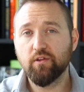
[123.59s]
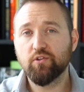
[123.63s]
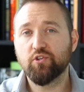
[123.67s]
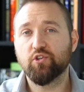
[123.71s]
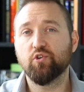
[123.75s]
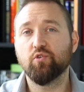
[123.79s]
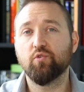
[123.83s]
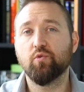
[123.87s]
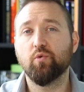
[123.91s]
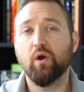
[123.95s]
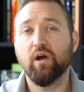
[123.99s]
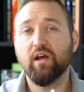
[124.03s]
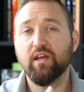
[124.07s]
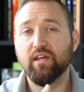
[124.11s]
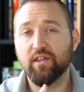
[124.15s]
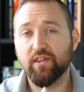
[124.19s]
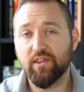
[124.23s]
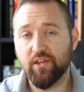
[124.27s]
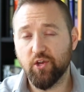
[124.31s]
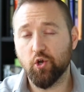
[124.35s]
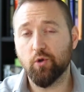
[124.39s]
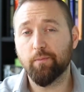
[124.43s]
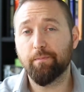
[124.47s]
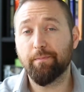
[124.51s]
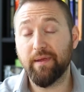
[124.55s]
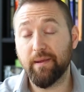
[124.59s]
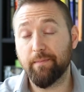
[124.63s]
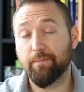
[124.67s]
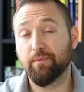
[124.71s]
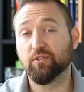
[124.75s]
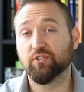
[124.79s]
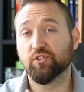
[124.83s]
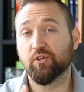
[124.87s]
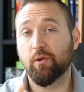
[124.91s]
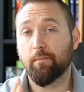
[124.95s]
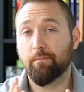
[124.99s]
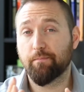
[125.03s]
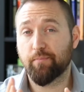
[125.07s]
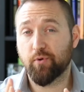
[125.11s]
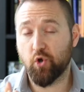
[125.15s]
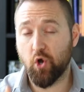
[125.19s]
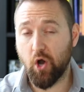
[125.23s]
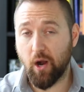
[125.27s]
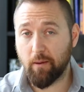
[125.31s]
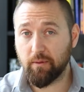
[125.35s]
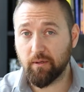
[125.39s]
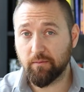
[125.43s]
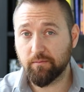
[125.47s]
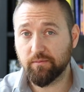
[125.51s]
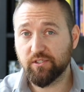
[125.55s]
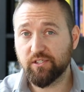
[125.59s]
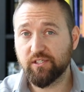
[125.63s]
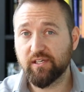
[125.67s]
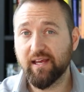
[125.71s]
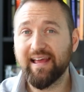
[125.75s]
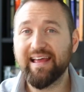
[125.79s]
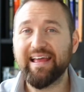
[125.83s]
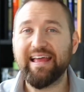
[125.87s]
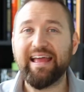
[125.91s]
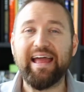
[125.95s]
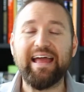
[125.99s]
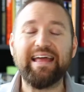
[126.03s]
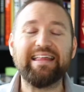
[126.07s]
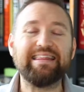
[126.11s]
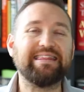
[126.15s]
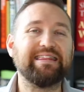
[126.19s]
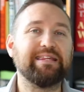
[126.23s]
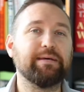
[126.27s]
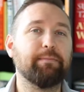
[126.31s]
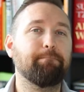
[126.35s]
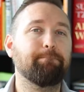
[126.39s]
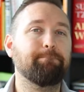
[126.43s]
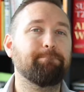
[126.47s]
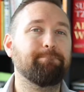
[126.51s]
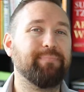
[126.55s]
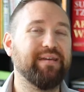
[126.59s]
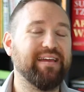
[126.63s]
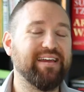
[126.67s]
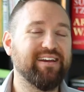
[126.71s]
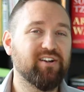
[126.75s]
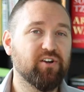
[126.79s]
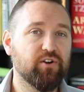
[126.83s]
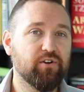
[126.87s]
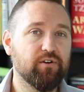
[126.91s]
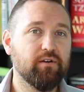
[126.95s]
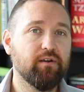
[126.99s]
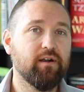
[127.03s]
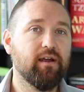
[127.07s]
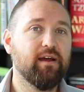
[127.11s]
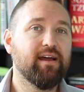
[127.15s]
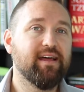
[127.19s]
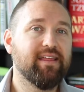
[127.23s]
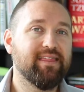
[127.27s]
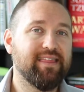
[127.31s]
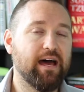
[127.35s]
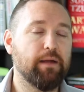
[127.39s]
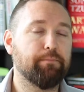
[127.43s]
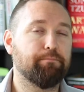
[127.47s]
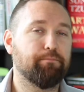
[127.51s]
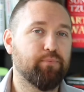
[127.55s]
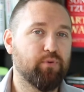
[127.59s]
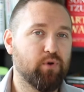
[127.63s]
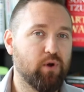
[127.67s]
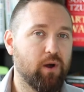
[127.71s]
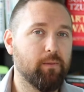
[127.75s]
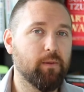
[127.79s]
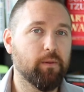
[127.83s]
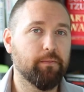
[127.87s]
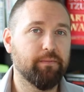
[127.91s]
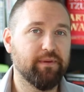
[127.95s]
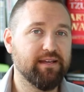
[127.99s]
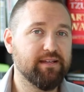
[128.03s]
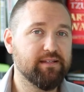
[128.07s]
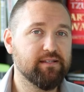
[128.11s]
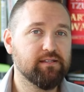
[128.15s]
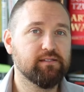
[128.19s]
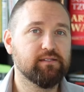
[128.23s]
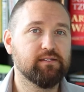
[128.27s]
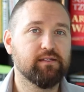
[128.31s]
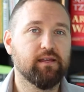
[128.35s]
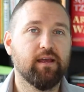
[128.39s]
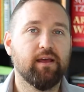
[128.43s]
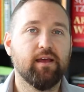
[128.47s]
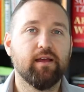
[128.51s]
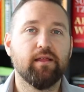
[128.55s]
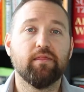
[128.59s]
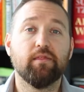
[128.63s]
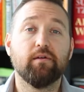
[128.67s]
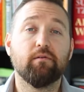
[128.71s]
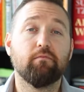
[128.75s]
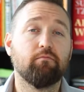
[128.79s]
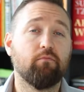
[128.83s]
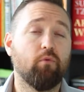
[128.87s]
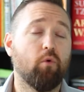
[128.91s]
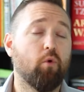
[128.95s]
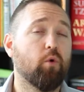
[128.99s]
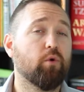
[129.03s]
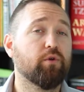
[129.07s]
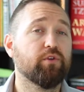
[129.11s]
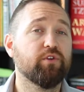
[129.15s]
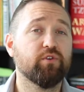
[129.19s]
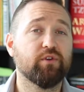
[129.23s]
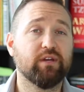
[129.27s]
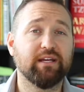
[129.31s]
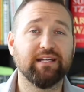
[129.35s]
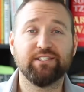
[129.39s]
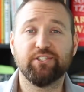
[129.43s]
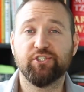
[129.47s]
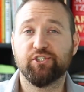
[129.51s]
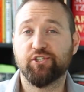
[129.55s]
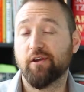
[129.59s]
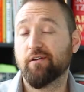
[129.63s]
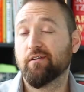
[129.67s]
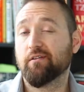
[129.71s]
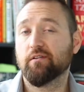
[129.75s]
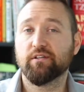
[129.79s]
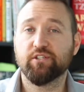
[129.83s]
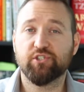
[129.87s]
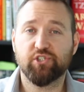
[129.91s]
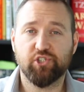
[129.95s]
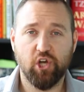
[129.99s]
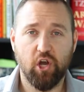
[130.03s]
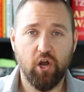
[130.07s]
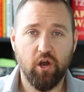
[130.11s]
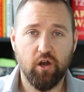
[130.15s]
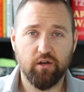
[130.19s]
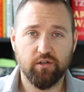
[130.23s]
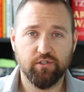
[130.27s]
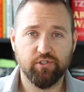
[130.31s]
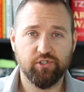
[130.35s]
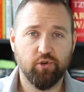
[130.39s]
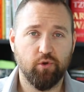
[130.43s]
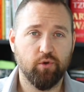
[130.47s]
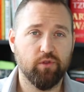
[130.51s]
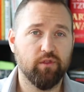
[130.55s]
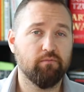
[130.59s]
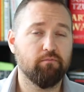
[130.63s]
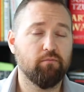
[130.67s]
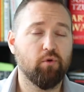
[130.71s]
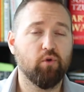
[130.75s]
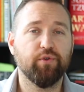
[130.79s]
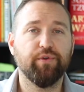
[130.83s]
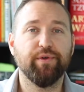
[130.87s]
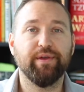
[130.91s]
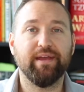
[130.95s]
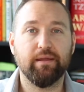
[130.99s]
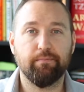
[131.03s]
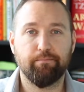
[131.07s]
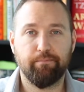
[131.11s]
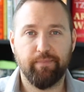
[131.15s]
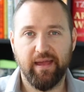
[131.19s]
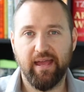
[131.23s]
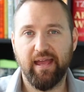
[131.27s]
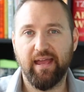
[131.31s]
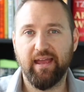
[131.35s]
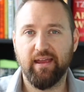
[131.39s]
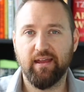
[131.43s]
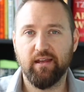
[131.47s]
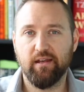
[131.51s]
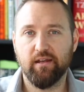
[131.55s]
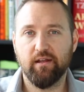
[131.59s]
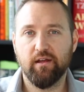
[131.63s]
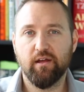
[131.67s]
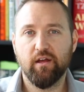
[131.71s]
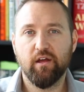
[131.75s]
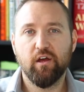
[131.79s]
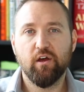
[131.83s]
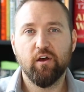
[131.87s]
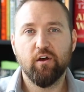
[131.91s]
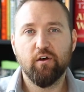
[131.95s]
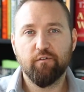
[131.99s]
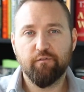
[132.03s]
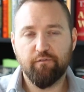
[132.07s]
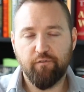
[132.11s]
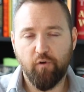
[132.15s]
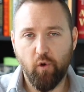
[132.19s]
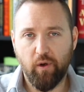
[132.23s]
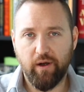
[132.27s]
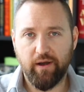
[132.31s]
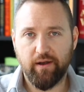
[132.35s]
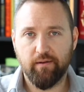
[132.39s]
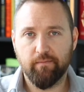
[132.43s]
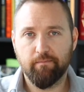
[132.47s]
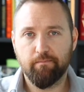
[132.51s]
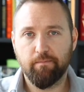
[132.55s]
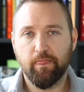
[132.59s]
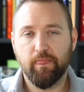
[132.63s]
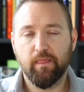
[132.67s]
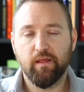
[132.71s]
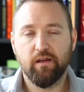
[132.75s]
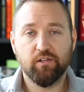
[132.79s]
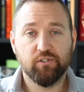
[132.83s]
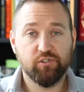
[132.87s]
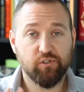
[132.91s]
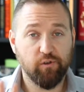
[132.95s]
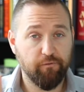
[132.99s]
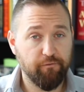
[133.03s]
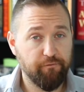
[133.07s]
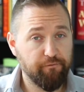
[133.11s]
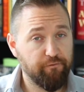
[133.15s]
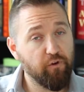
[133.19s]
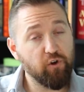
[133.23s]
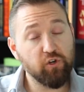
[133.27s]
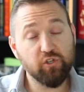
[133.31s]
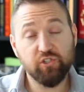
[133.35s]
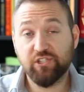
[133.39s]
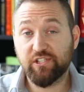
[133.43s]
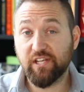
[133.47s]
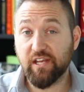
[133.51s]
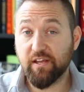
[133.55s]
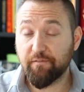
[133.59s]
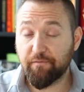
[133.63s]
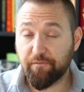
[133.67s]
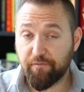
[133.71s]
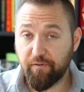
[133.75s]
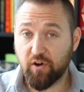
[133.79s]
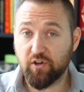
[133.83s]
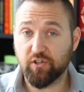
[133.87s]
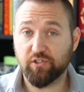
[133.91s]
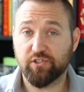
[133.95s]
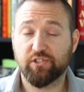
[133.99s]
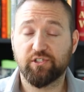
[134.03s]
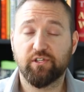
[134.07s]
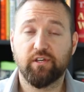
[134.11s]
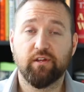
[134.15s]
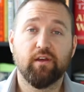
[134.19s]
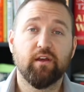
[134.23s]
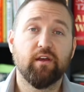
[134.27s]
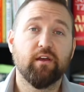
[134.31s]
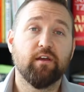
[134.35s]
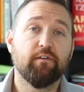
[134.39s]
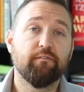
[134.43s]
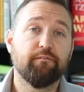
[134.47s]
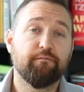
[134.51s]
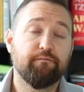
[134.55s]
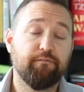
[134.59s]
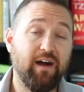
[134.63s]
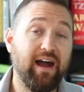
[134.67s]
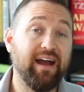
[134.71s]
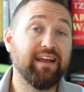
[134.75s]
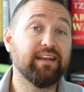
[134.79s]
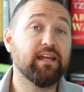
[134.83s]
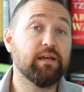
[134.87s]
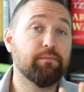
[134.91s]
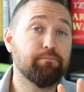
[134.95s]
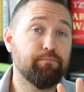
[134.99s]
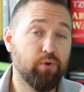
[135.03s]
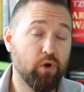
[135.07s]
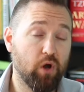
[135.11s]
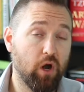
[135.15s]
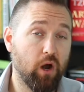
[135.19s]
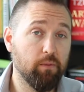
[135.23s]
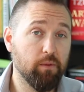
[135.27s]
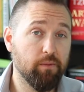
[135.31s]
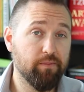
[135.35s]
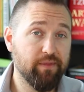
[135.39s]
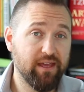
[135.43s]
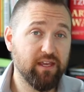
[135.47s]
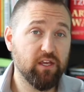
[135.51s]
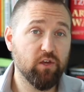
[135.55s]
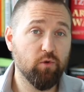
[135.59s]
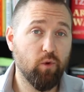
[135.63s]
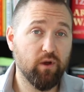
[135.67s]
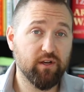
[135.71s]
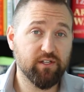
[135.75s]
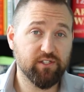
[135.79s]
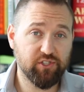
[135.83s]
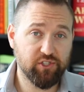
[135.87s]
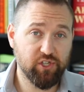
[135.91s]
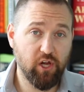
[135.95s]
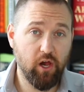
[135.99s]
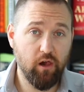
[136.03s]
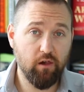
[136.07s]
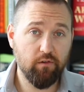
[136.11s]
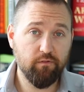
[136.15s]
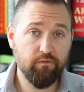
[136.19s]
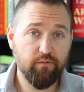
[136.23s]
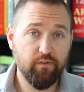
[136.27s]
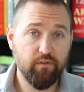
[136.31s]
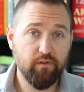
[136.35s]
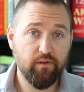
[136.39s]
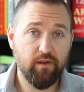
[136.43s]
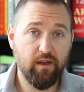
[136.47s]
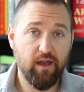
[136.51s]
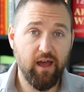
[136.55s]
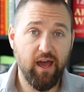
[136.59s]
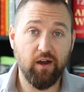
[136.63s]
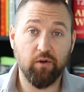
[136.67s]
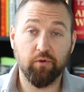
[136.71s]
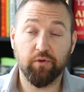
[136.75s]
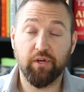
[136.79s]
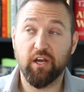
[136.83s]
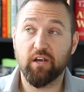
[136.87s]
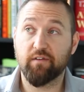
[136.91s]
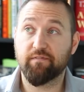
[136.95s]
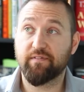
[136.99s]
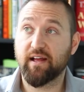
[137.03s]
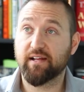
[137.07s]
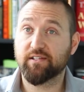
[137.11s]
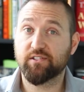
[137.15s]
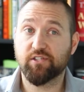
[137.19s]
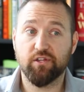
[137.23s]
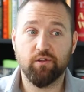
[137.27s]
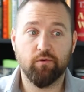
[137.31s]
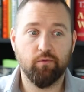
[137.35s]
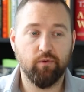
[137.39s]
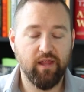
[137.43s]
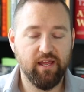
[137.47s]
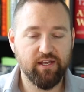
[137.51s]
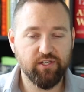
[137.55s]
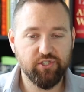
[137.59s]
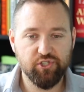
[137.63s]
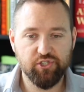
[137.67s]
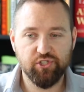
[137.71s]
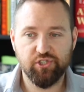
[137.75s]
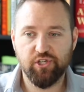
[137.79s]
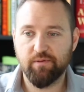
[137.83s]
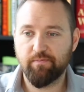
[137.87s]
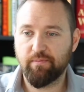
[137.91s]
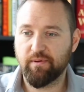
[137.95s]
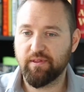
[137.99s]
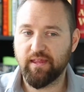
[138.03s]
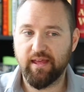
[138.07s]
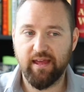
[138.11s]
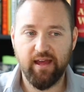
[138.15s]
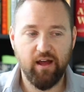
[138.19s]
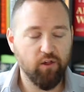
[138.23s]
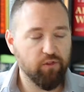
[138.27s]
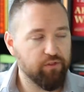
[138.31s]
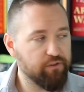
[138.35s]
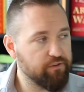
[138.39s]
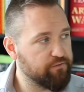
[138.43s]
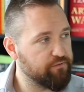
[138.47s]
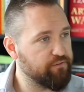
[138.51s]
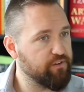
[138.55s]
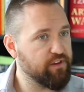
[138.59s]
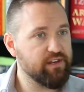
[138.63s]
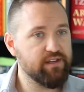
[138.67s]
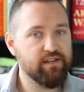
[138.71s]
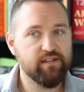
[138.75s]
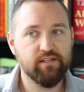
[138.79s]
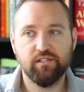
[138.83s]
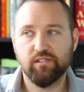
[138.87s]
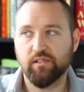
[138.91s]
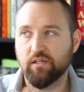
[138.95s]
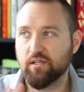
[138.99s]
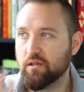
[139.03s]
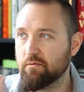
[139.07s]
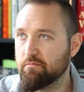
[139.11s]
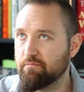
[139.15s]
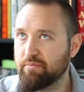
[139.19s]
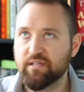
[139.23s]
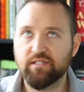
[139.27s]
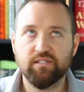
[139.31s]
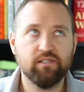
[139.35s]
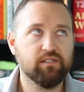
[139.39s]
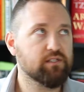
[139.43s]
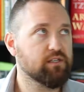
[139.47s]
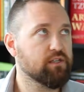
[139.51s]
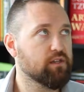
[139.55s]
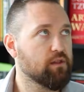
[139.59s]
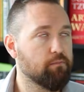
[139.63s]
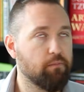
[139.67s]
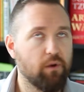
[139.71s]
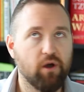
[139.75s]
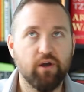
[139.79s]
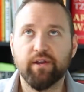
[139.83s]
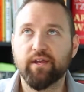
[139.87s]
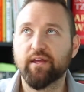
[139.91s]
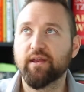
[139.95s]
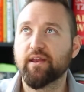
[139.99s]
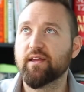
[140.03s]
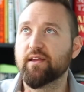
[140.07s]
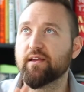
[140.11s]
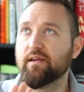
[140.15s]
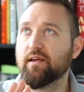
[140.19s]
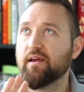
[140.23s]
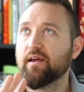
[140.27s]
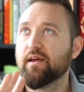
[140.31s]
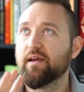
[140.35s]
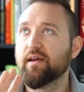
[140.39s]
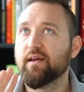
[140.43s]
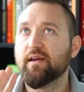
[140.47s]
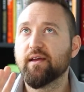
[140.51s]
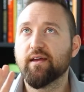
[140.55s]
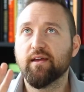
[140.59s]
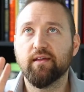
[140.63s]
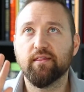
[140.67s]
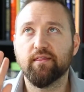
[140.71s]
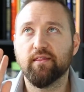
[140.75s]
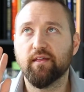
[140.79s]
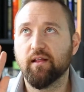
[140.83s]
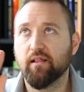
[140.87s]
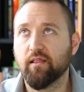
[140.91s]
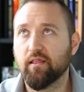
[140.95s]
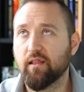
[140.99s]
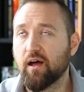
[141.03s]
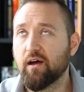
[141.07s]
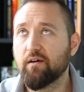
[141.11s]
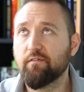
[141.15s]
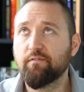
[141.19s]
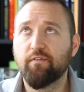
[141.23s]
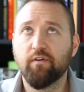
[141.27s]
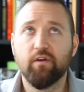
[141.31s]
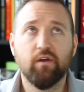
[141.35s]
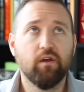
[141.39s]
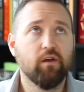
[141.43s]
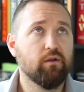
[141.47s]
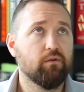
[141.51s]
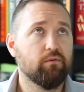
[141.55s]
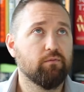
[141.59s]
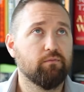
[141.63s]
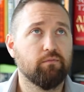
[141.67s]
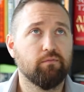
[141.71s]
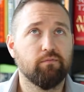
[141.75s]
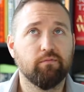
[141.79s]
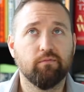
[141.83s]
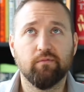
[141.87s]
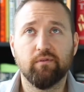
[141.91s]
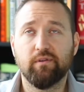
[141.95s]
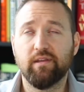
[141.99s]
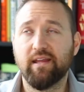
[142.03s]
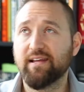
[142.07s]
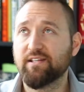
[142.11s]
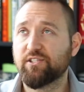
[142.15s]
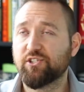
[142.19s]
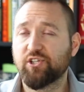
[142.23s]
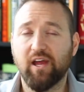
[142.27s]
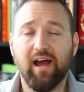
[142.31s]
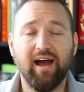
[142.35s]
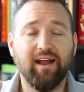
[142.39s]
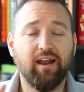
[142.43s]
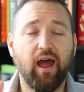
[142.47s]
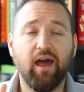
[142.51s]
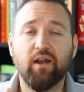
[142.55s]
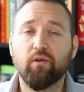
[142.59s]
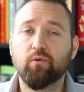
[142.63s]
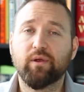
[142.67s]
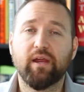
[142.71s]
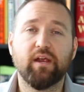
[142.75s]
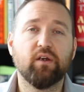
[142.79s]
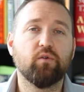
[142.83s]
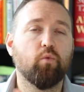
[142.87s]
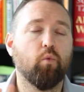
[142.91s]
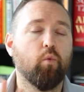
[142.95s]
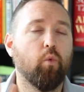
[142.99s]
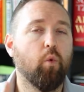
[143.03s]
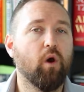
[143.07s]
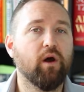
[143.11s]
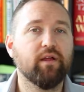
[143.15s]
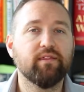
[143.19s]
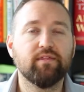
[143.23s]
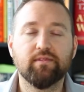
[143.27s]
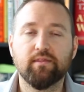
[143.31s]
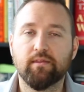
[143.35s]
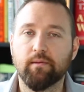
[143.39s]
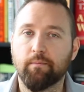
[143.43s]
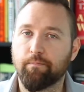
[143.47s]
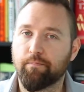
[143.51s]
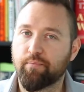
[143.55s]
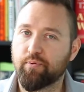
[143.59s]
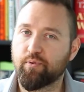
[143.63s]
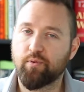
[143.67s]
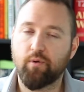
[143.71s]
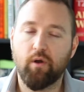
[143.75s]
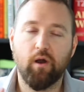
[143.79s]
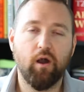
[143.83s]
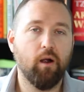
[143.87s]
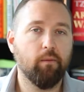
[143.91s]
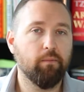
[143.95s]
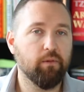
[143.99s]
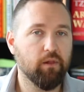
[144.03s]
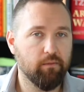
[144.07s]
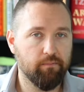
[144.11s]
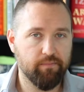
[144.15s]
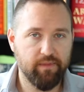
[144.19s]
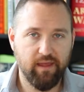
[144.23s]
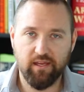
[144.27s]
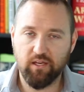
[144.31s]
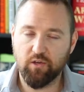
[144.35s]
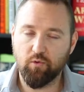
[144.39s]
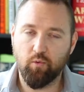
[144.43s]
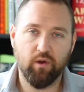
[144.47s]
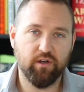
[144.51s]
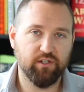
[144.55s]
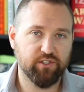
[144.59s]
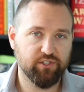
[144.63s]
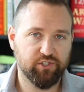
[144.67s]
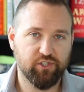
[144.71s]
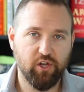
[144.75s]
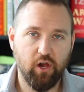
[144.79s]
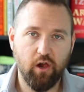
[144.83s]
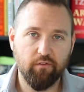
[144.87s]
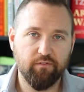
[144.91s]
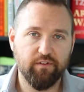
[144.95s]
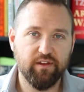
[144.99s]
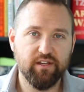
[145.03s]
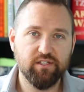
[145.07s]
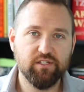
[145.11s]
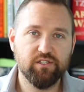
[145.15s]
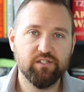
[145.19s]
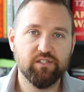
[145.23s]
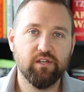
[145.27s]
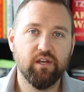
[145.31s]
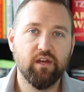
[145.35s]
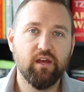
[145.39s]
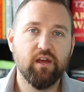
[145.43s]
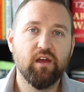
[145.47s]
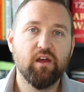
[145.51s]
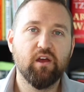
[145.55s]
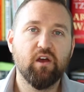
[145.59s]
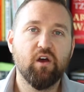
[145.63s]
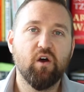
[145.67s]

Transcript: to your people's problems. And the bigger that problem is, the more you can generally charge or the more you get paid for it. So first thing first, find a problem that you want to solve. I don't care if that's in the relationship, in the health and fitness, in the business, in the marketing, in the love niche. I don't care what the problem that you want to solve is.